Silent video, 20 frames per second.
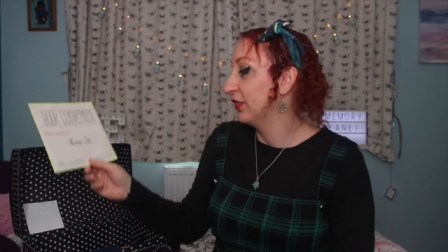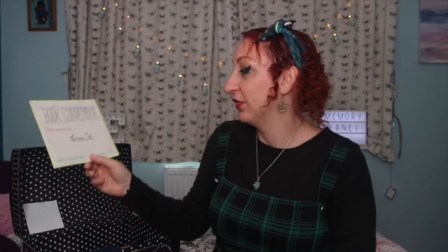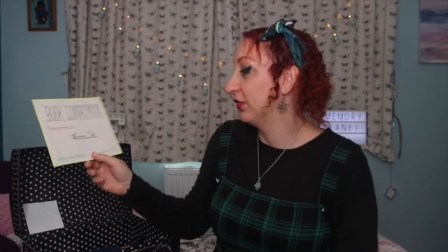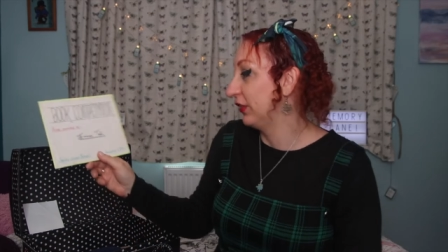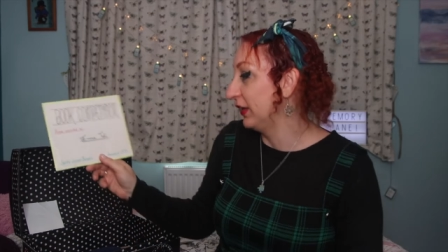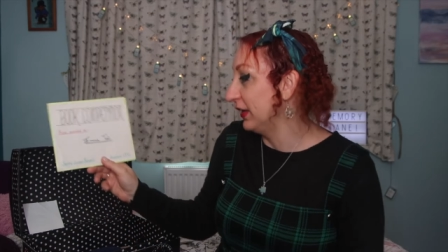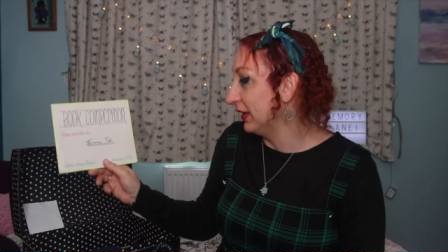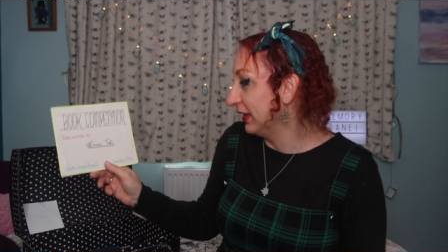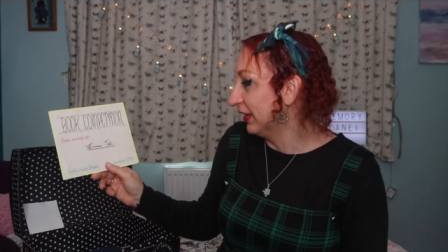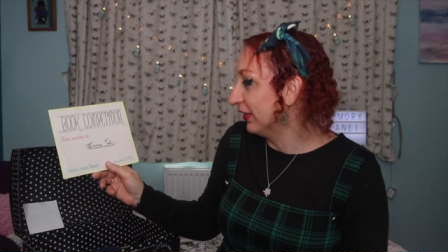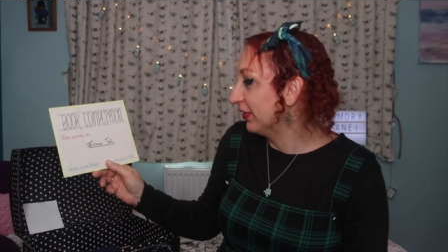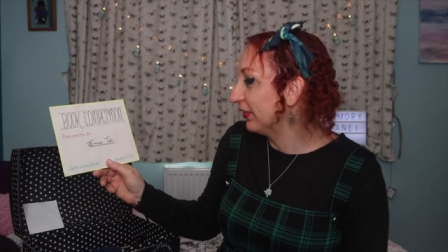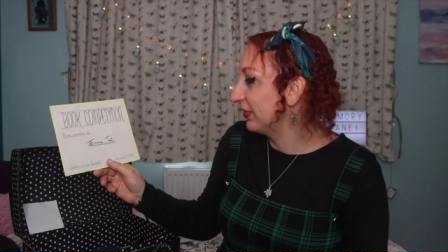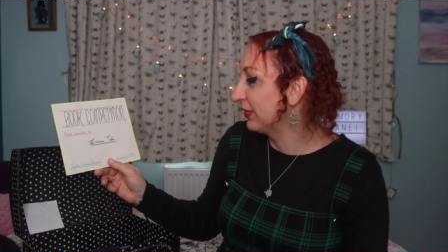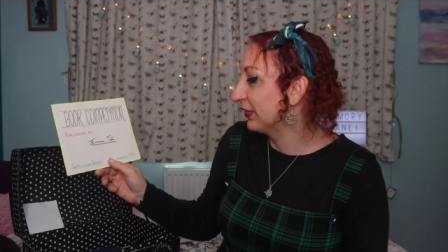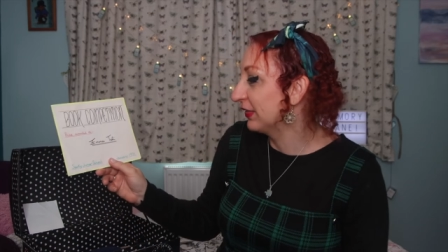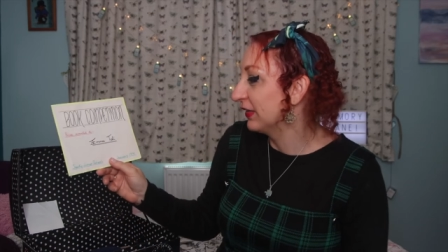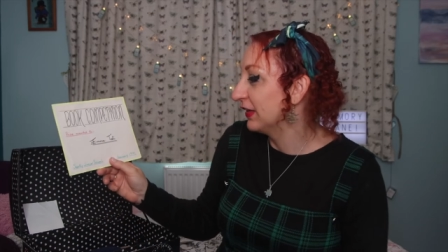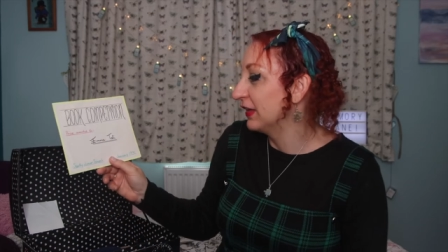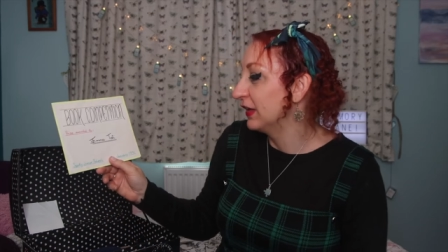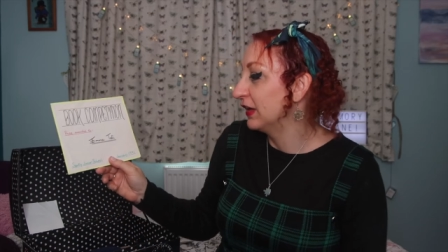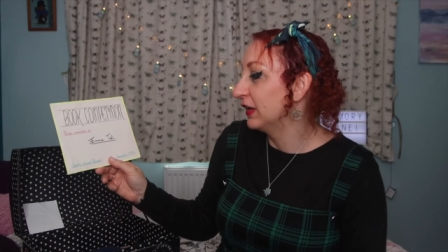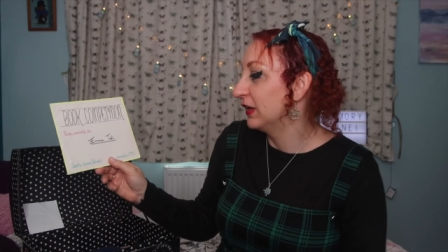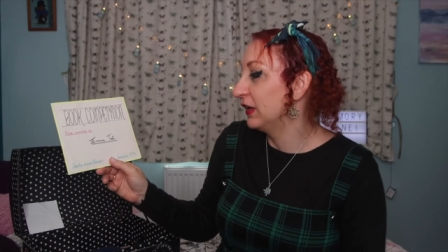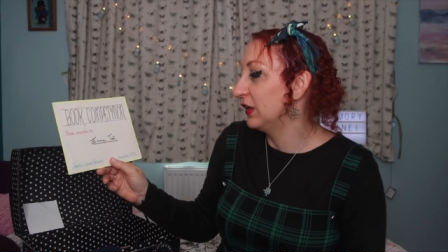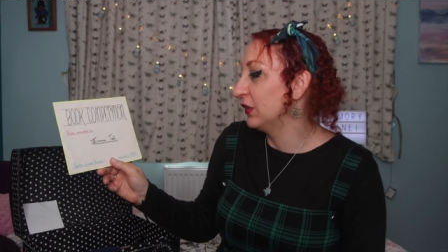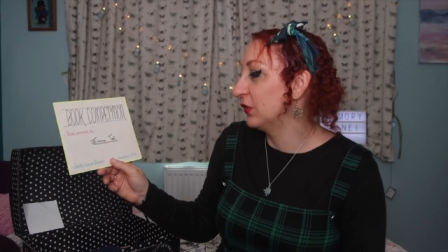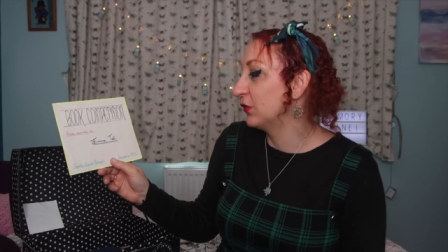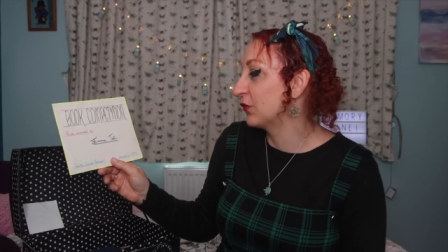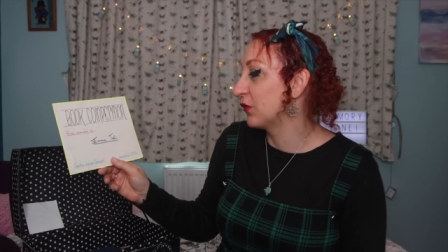This
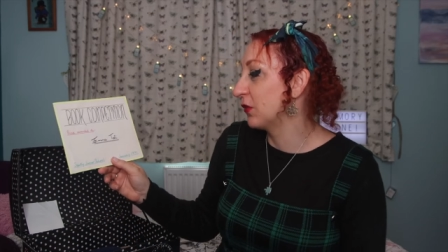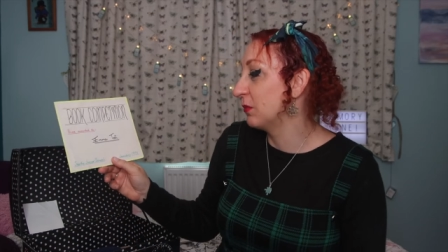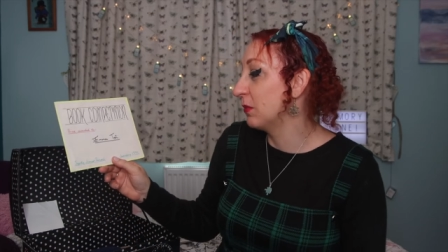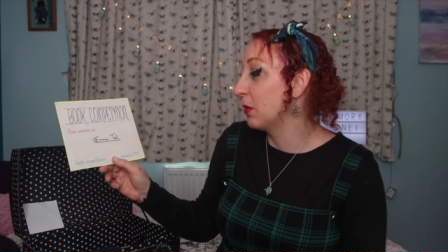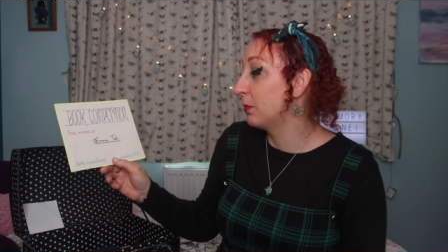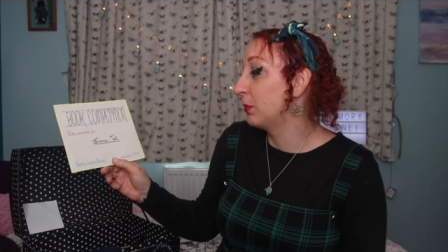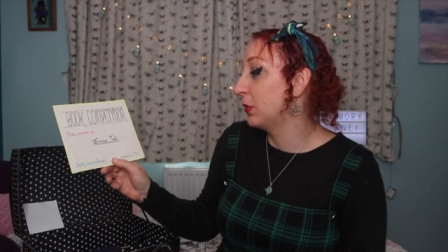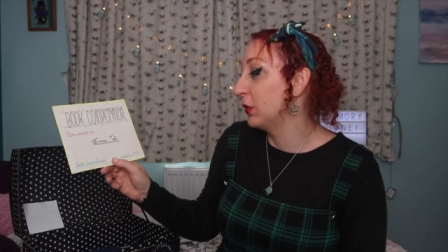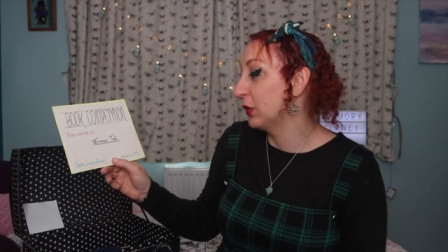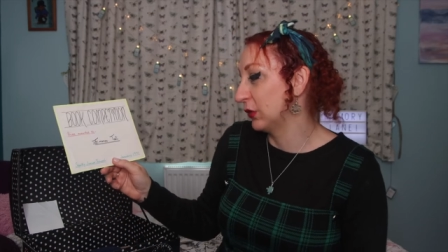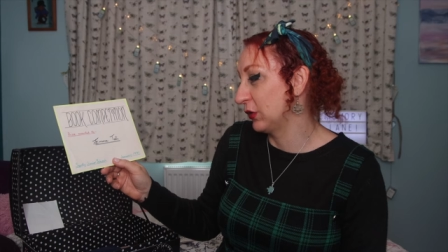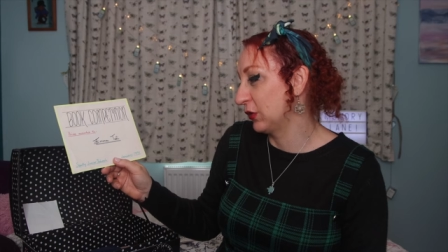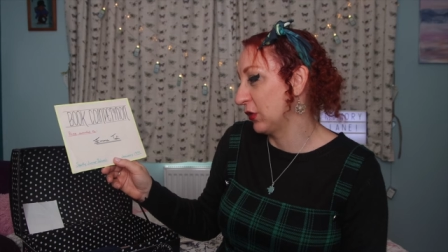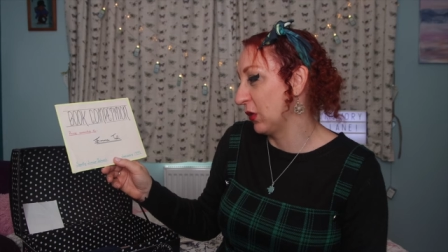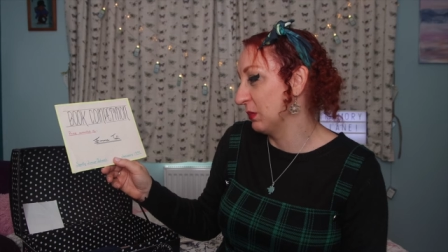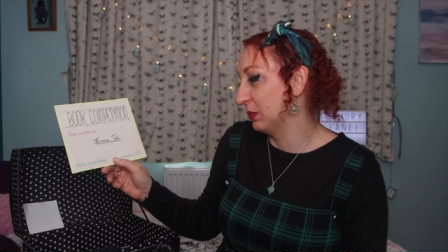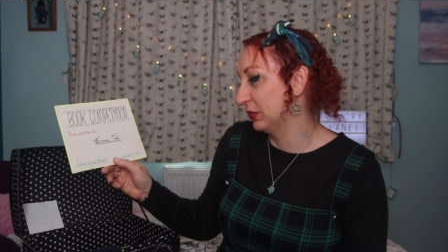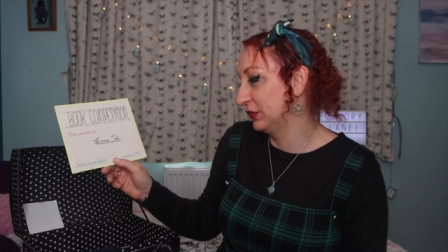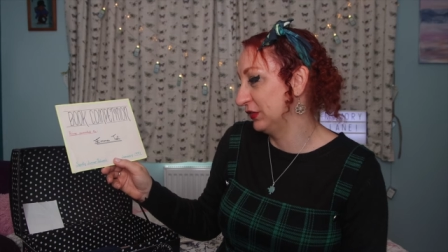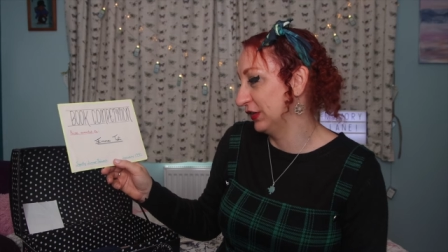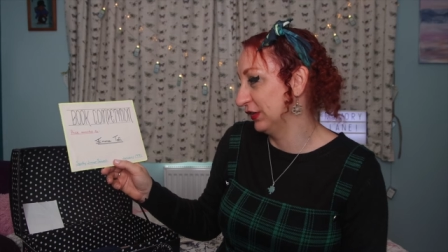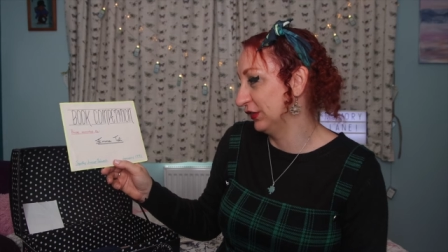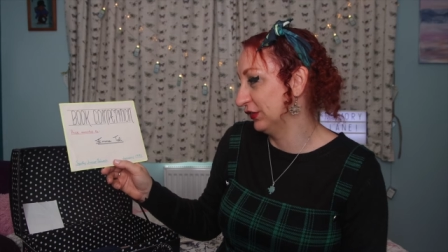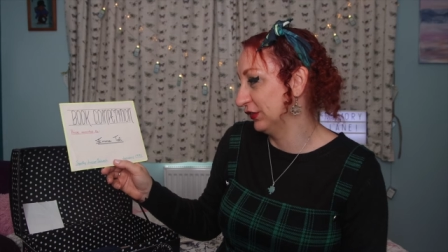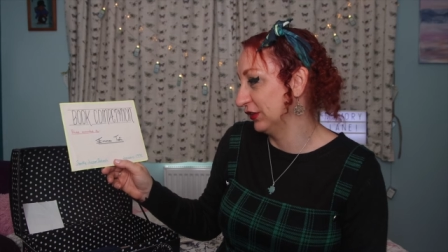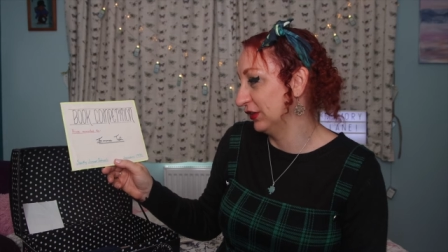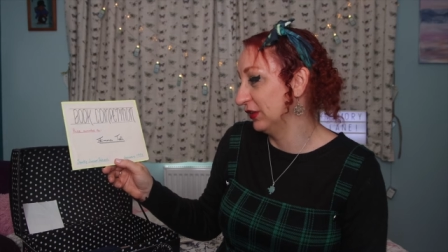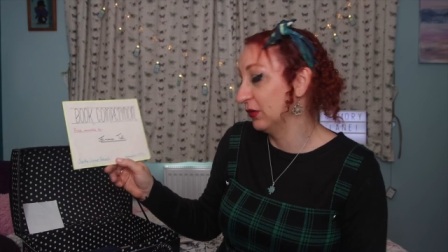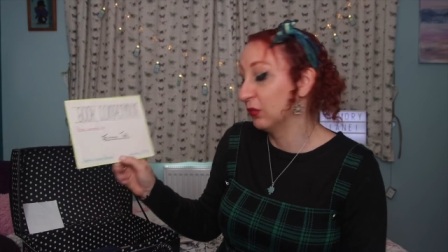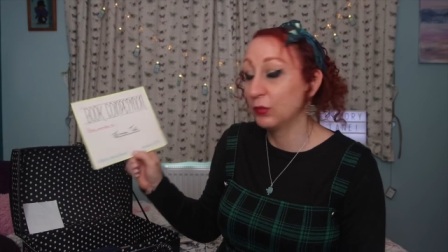is from a book competition